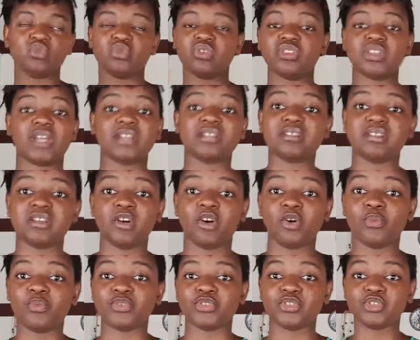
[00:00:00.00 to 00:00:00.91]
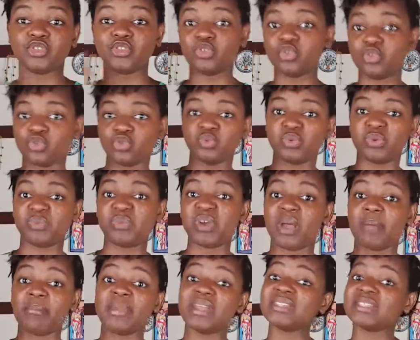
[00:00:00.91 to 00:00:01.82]
Just to know that helps
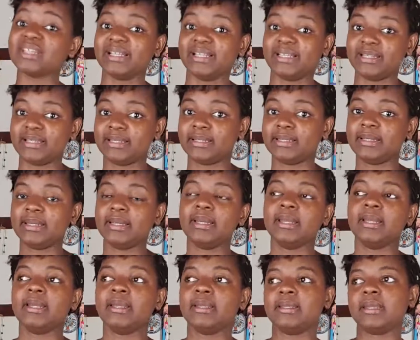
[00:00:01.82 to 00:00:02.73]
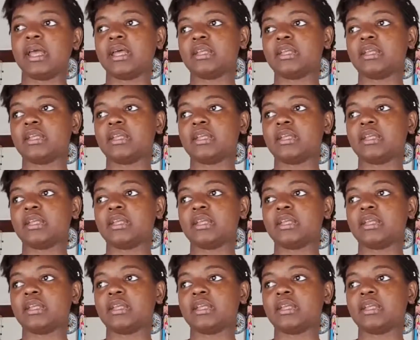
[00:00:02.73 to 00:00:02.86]
you to prepare mentally.